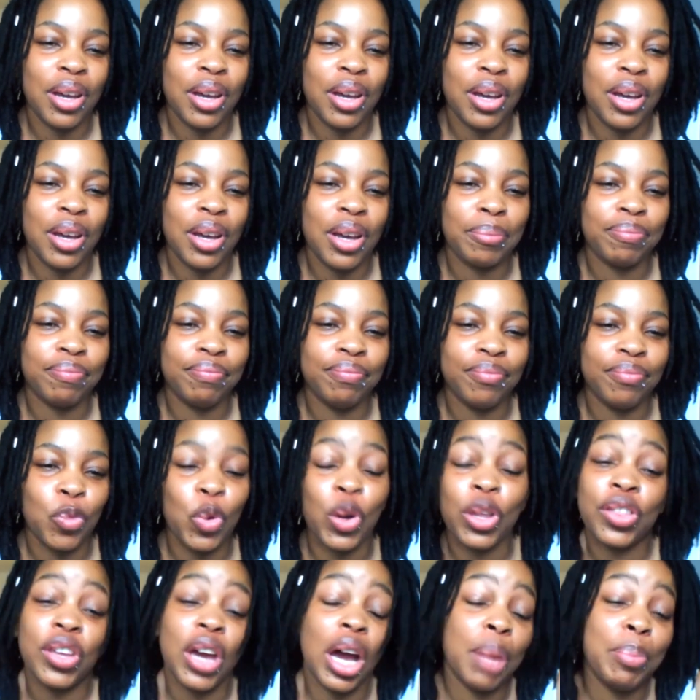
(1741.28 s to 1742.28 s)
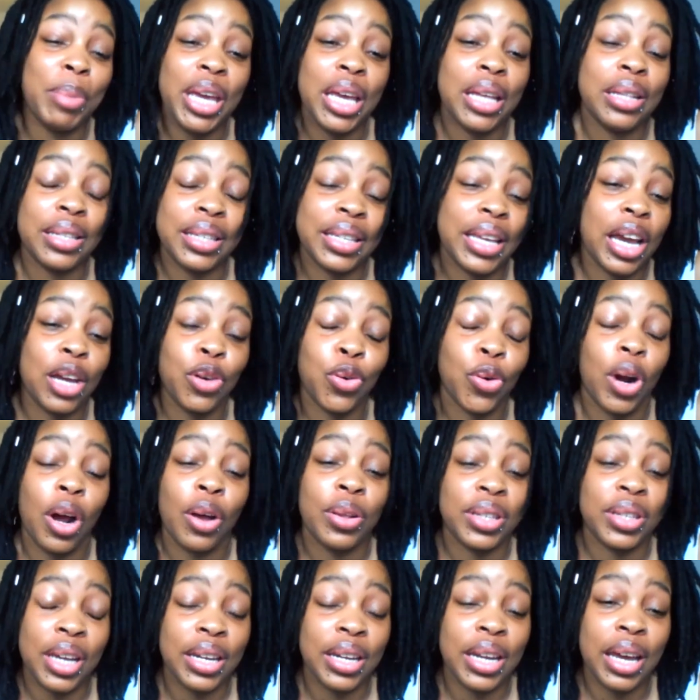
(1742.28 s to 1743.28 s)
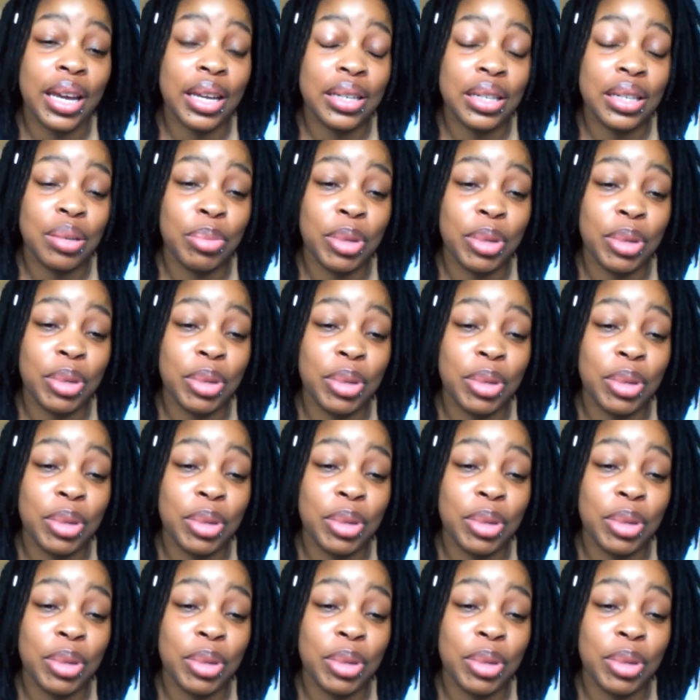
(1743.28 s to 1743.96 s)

um, whether I'm inside or outside academia.